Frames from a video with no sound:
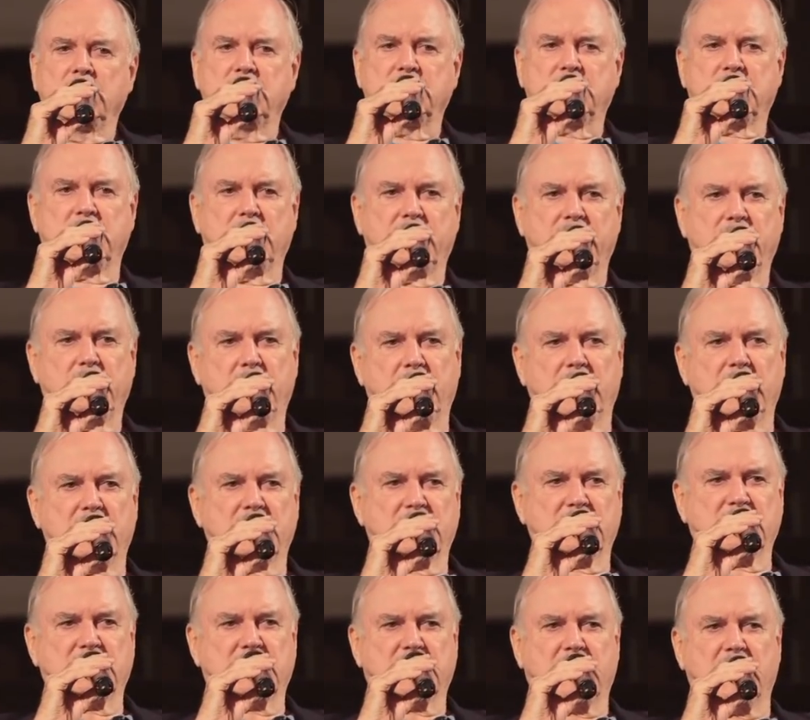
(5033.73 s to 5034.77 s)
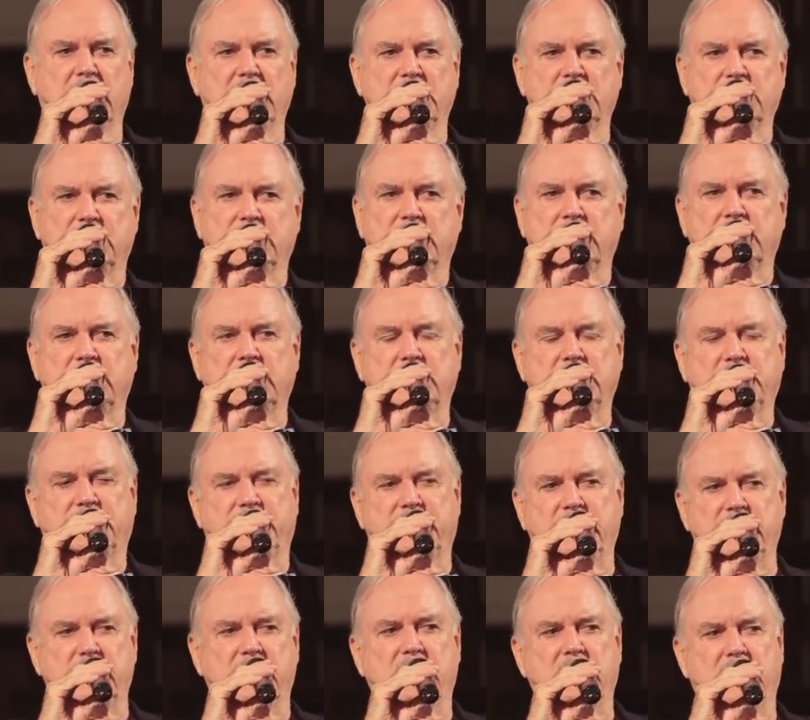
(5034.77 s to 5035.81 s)
So if you get a sketch that
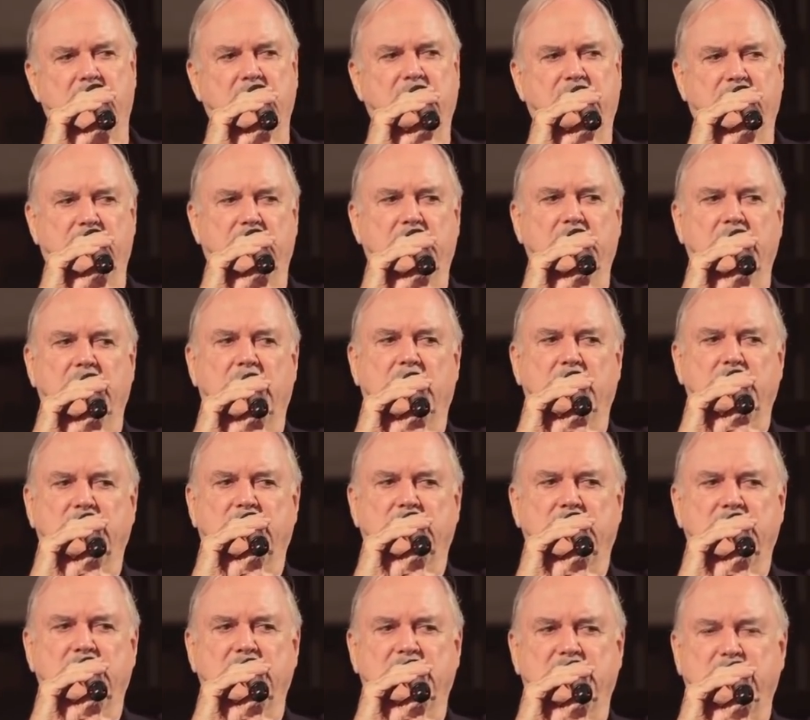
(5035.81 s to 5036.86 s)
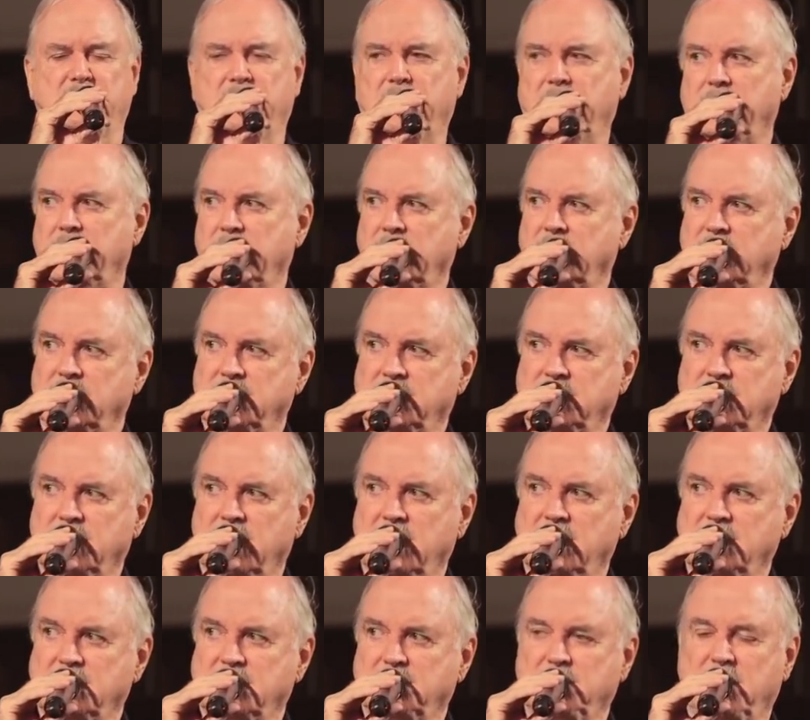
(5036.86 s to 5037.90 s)
is really funny up to this point,
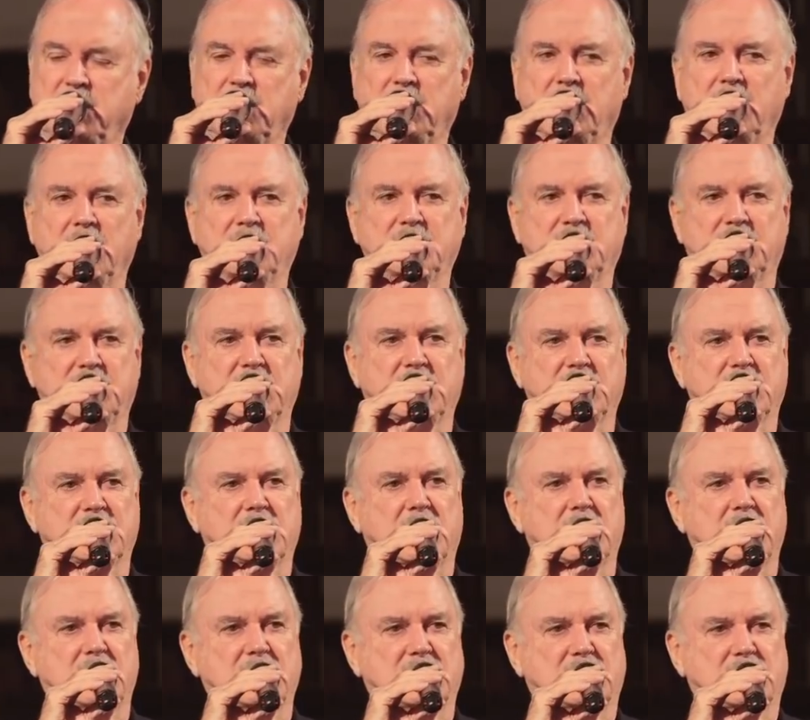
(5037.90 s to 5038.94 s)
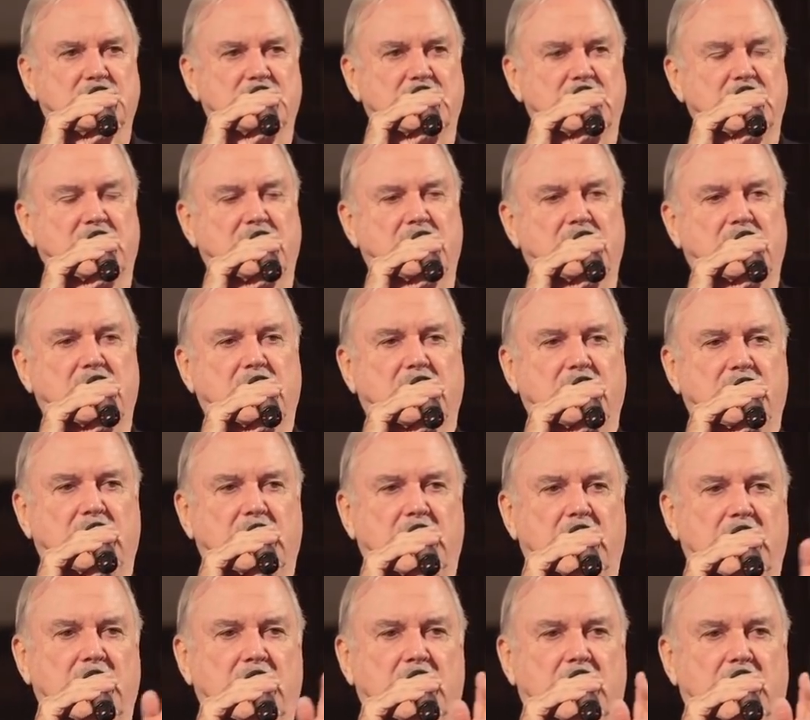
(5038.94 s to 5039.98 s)
instead of spending 6 hours trying to think of an
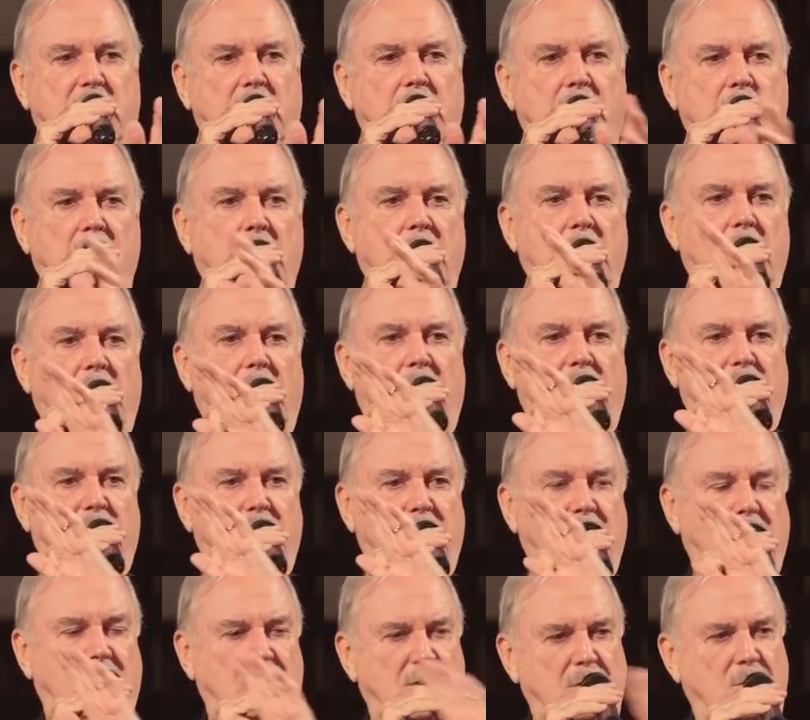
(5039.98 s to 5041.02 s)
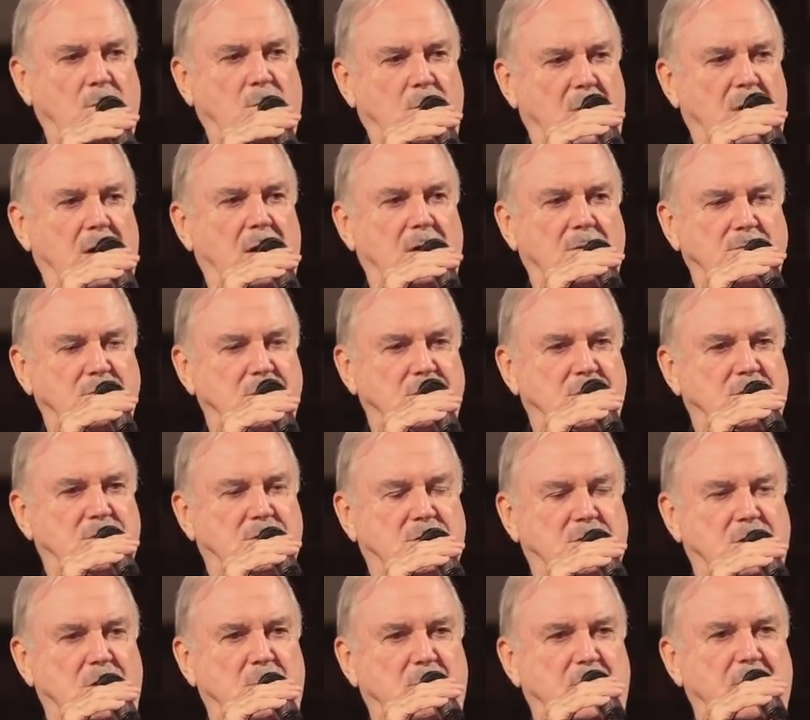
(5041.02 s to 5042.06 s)
ending, have another way of just
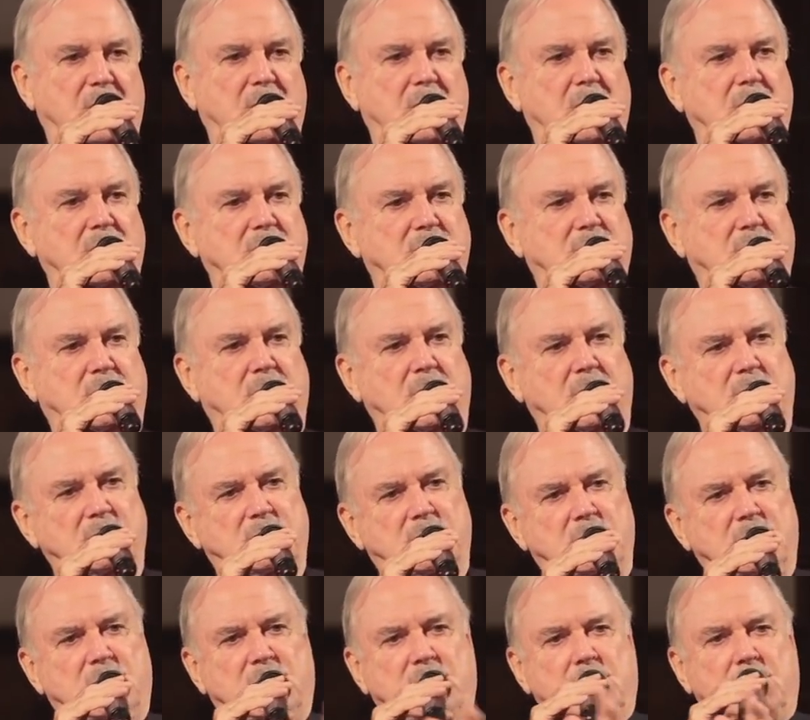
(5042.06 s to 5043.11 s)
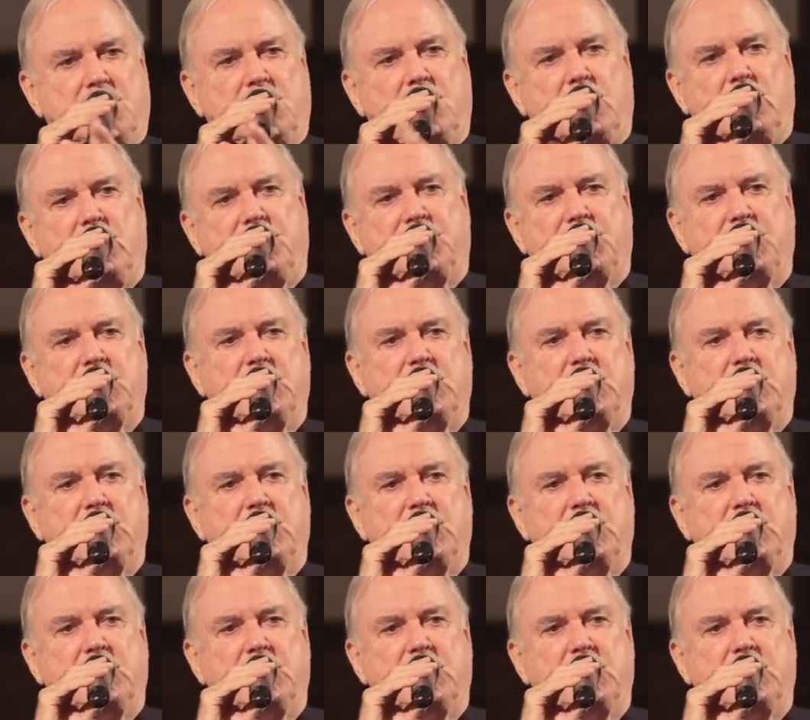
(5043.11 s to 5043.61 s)
stopping that sketch and going off